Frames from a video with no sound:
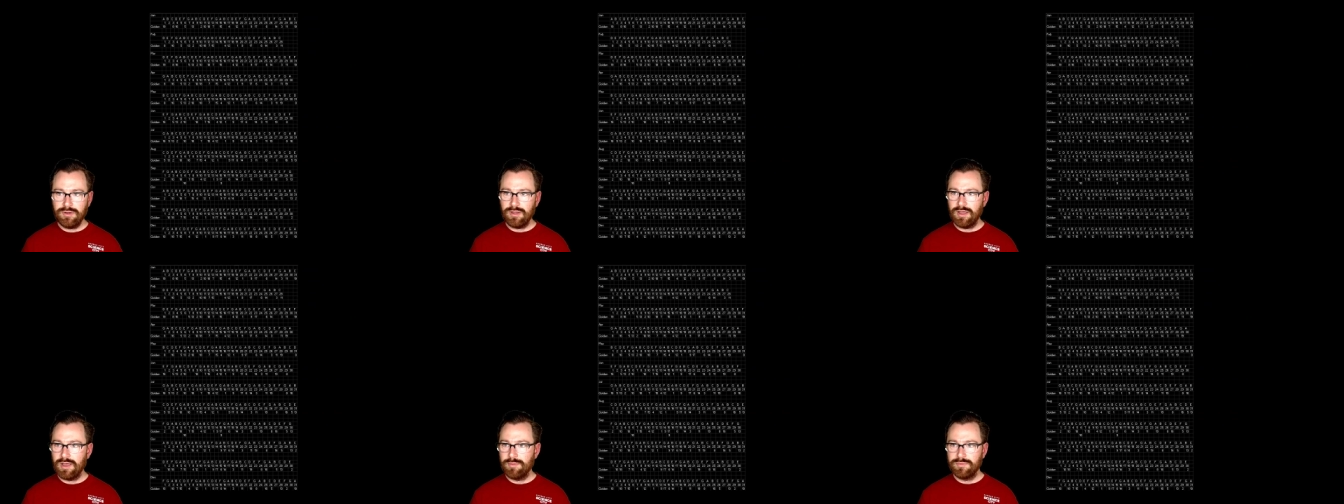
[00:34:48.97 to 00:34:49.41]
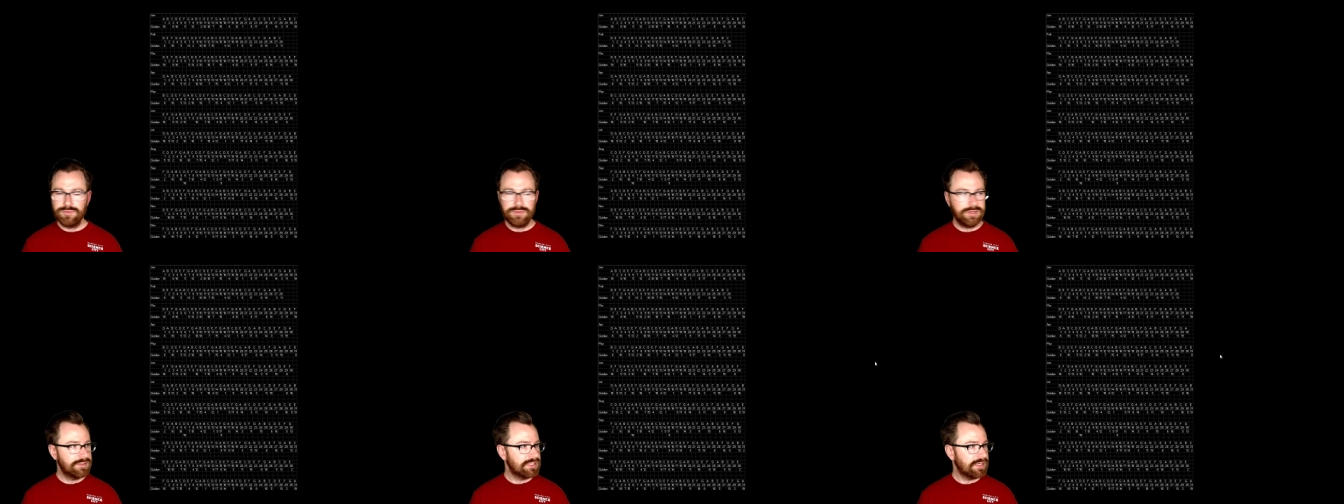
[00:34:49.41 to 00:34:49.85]
Um,
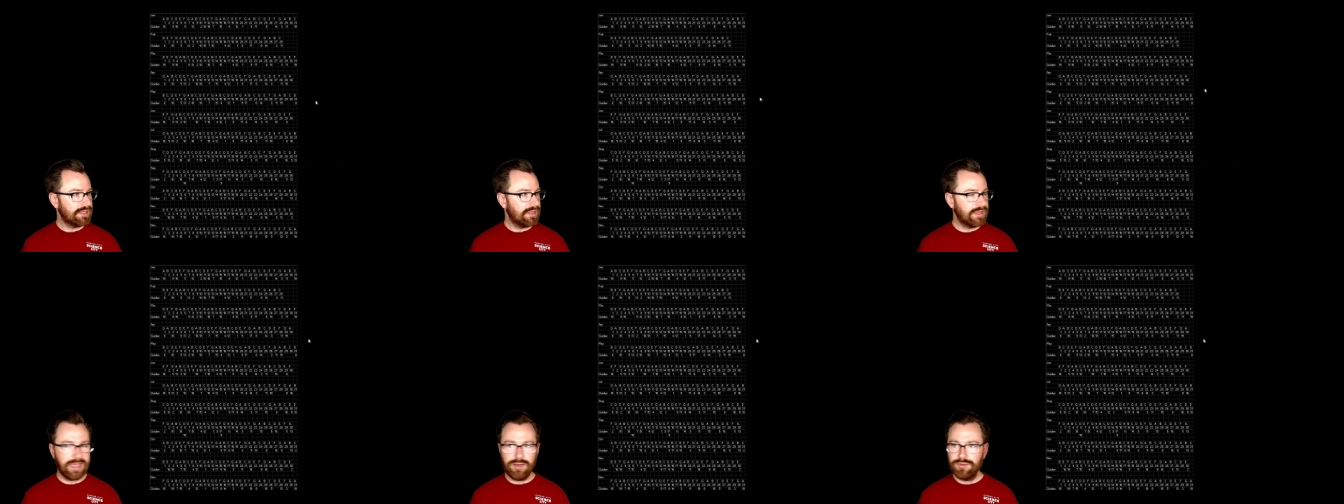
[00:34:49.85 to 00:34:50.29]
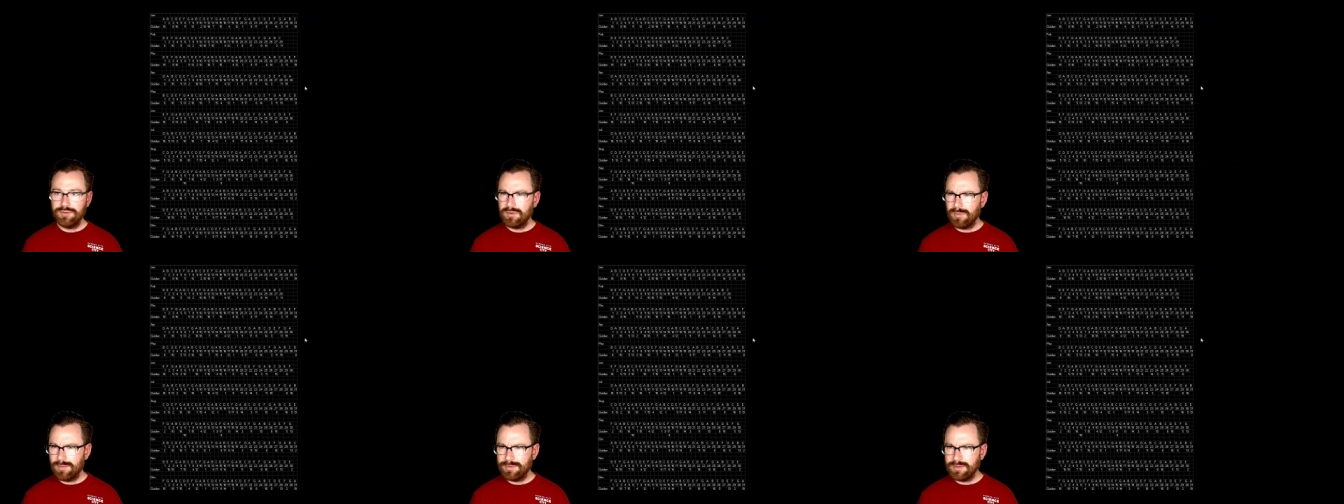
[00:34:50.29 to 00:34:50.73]
there's a, a, calendar, it
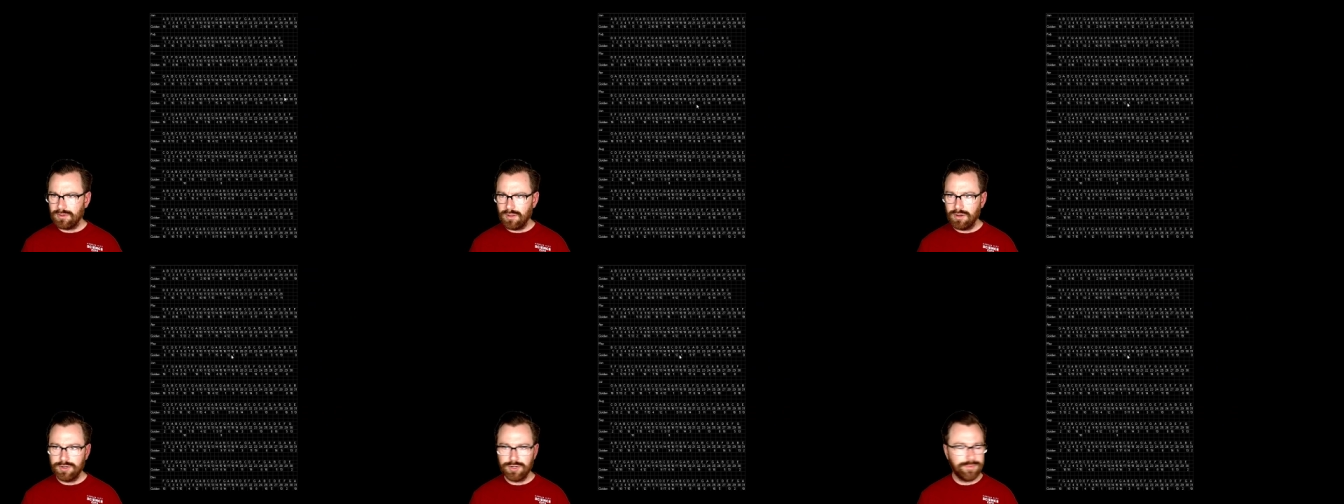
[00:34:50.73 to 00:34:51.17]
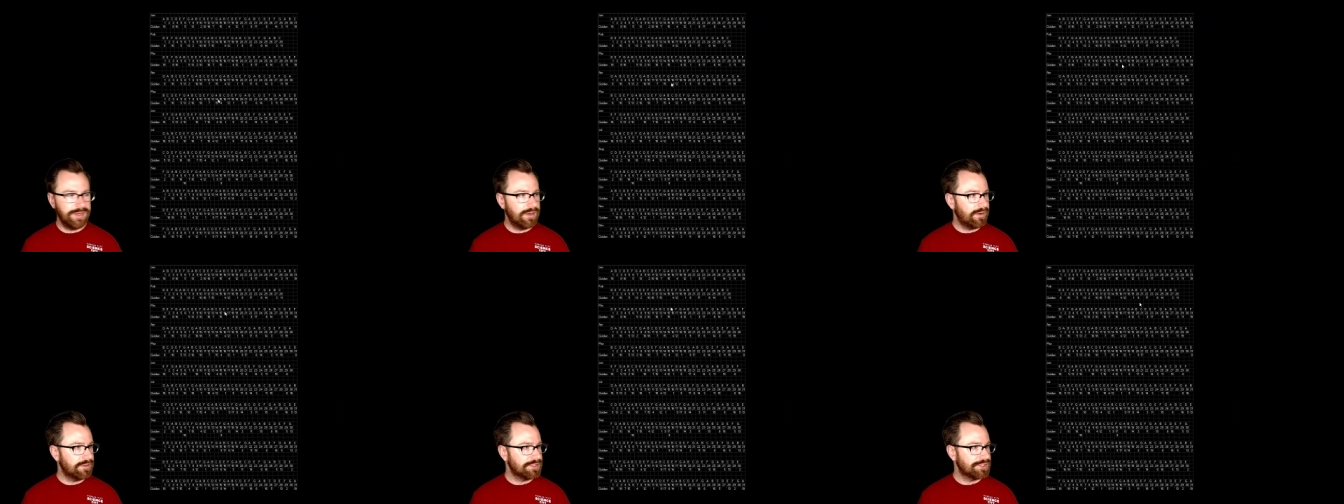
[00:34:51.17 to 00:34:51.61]
might be a little hard to read
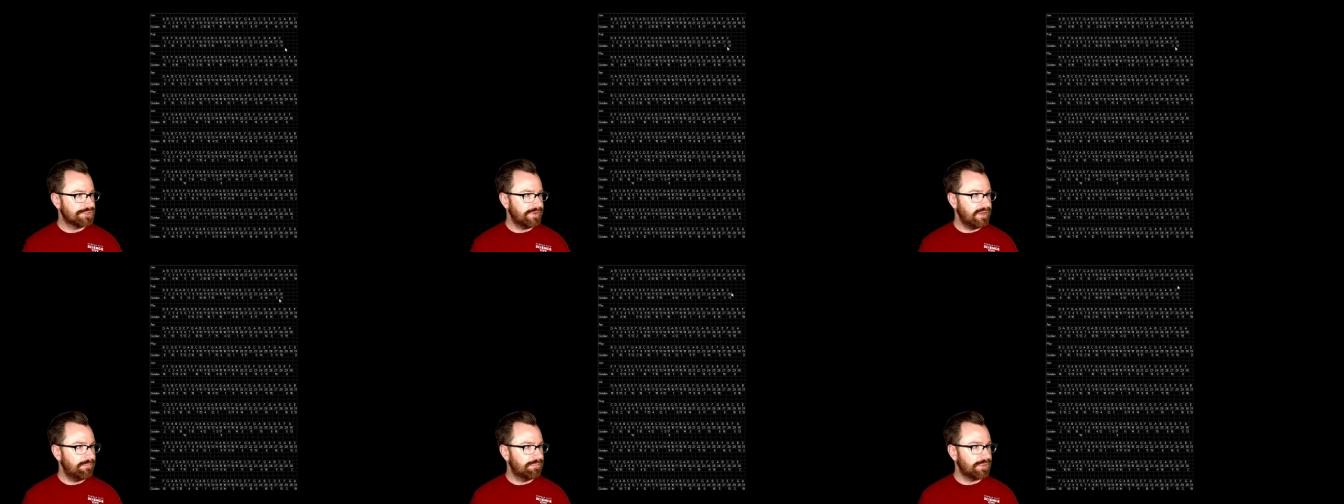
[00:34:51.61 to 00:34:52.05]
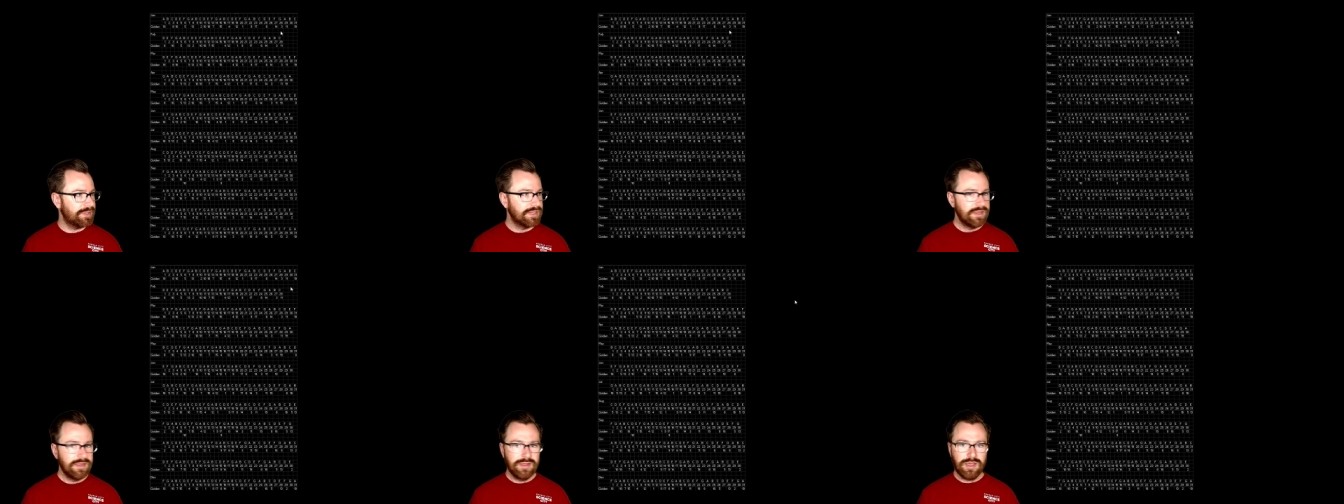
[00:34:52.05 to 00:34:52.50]
on our stream, but
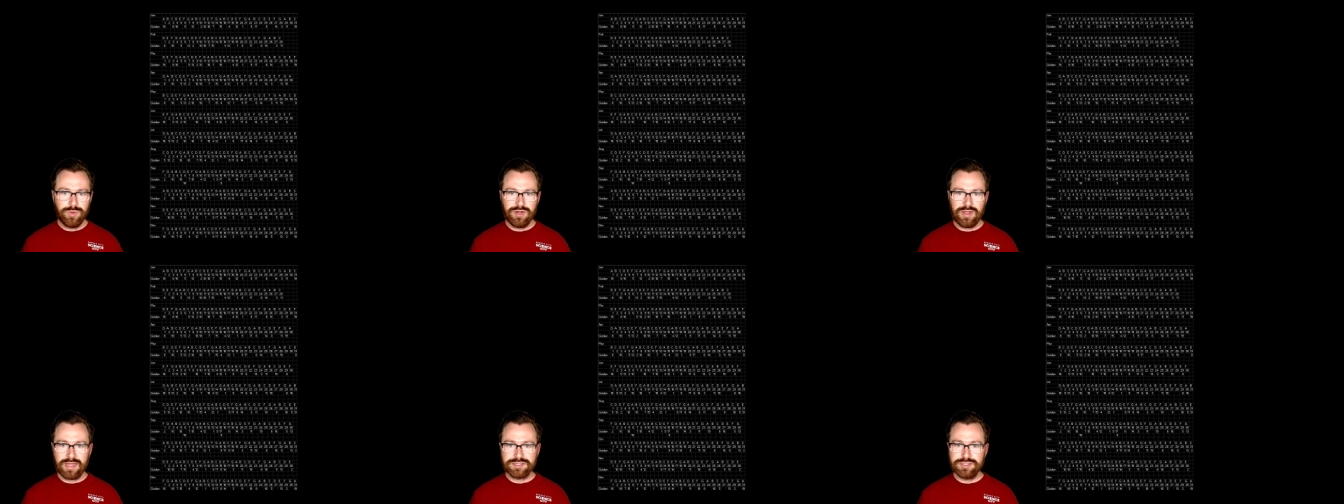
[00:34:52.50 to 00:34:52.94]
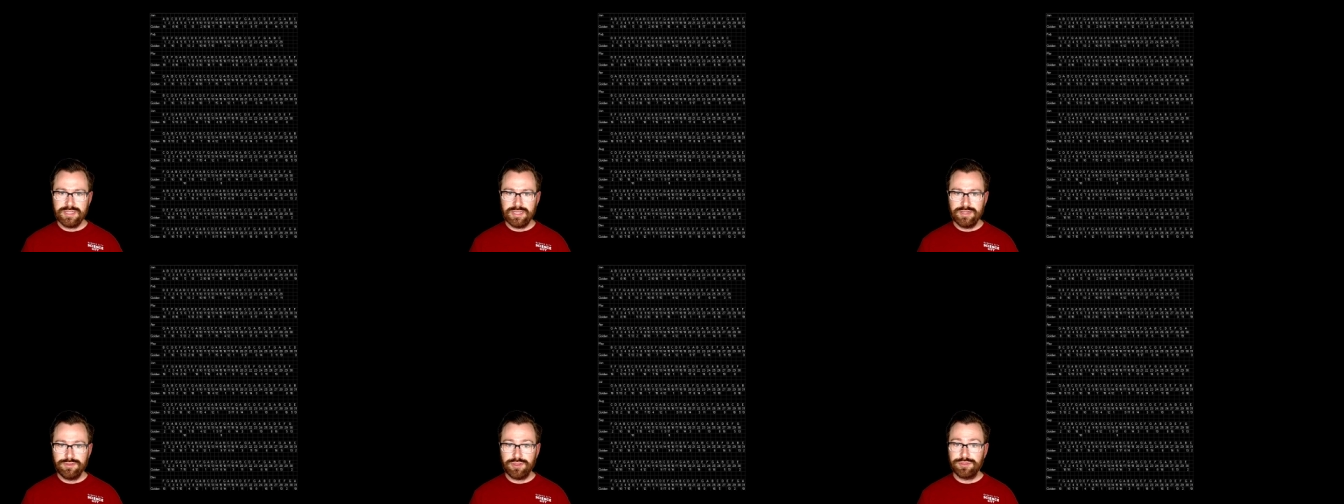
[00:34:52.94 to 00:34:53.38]
we're actually
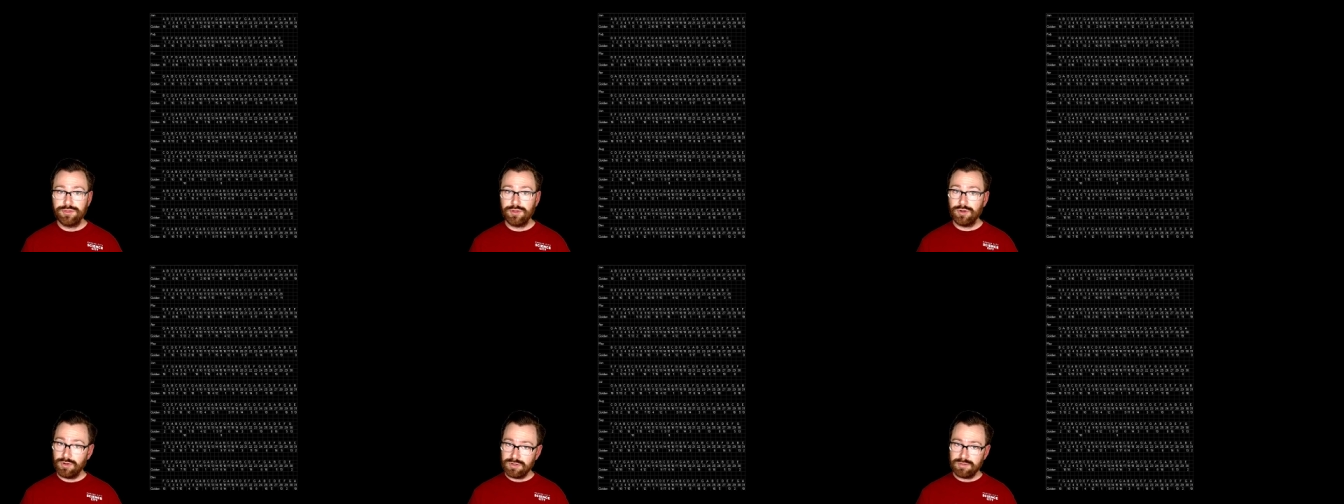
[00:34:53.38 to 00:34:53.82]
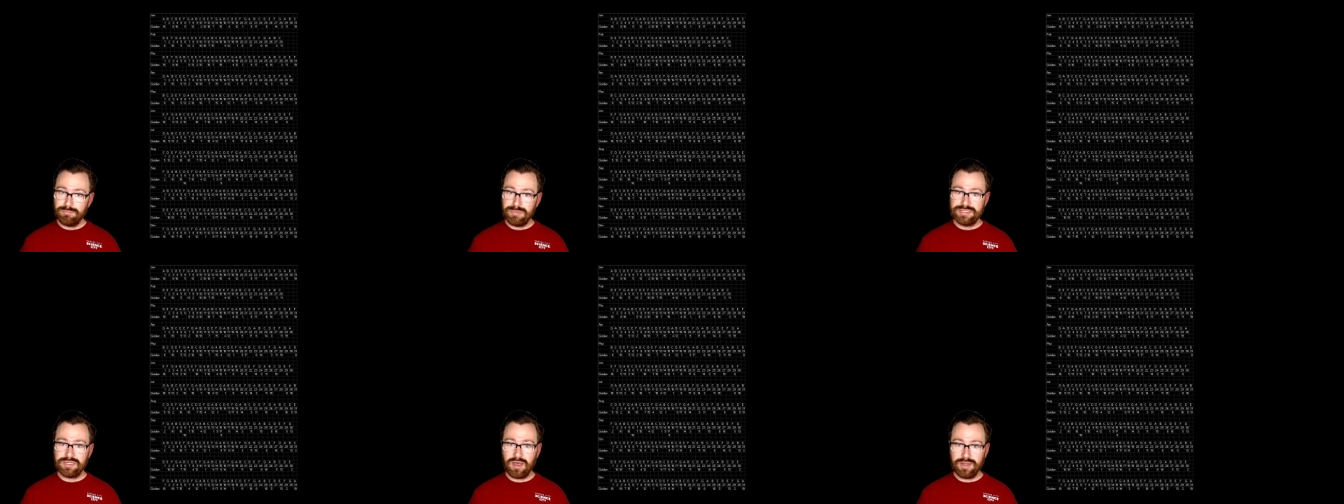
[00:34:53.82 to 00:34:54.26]
in the third
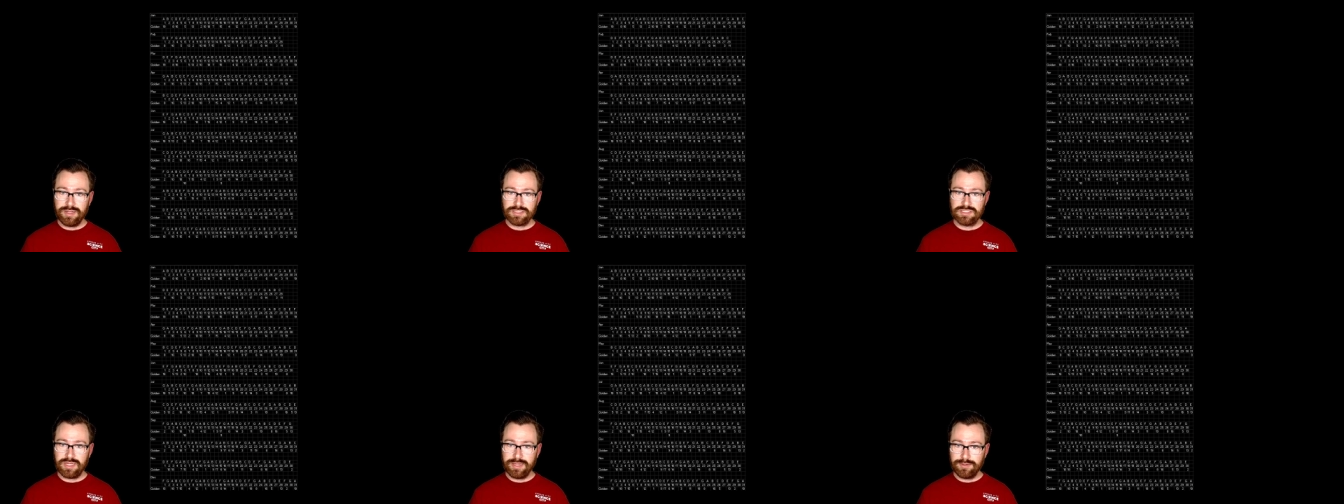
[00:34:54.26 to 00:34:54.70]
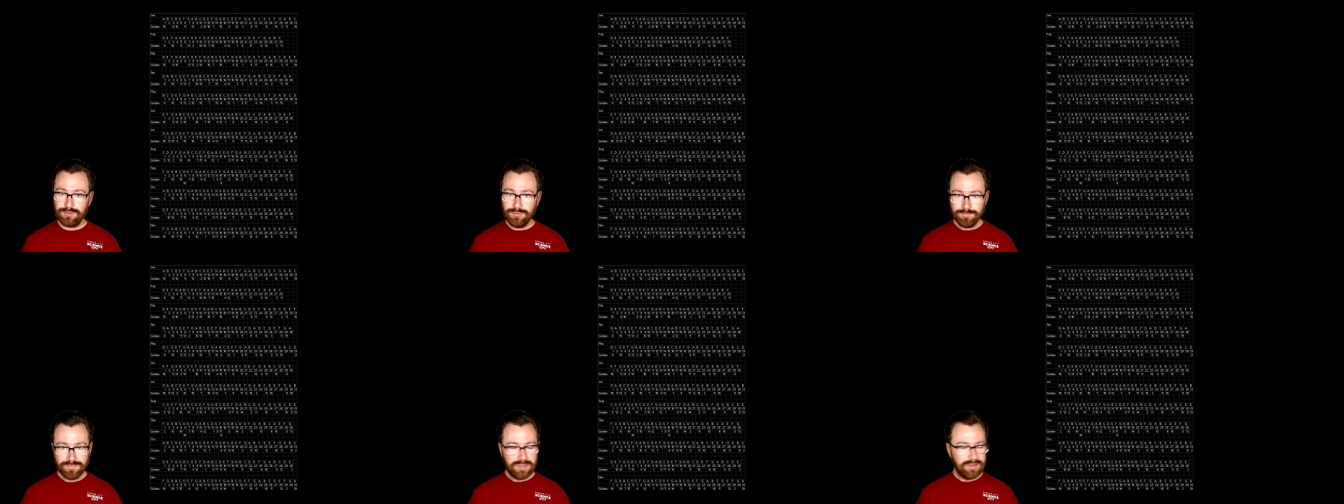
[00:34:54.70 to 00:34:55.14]
metonic cycle.